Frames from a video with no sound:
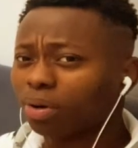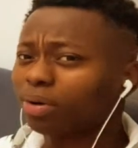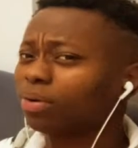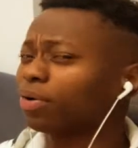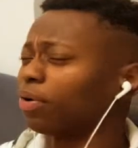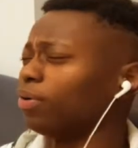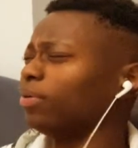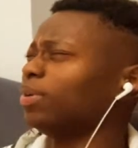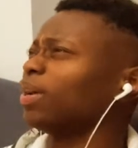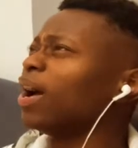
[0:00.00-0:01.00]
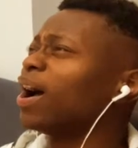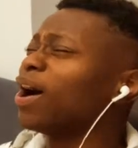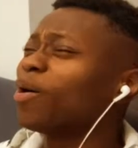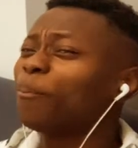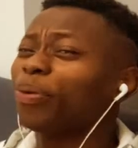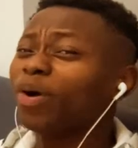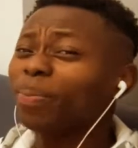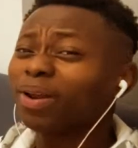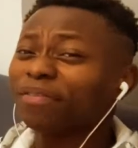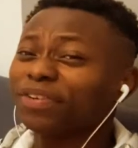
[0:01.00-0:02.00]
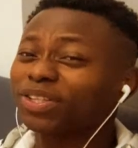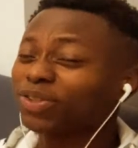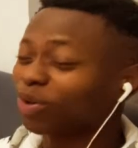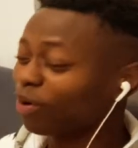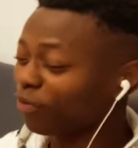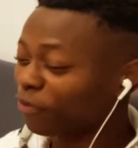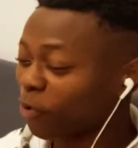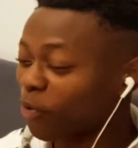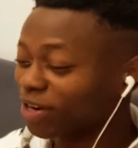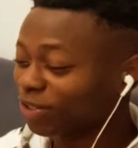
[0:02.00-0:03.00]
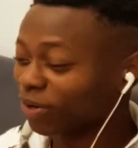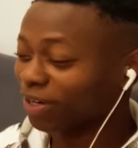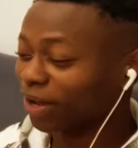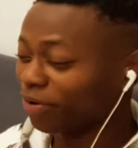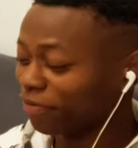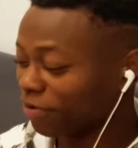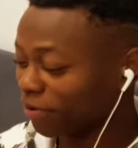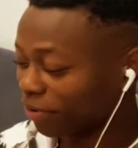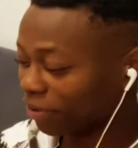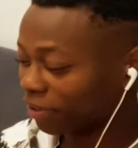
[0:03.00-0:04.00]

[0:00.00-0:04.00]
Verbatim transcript: Oh, God. Probably I've listened to a lot of Queen songs that I don't even know.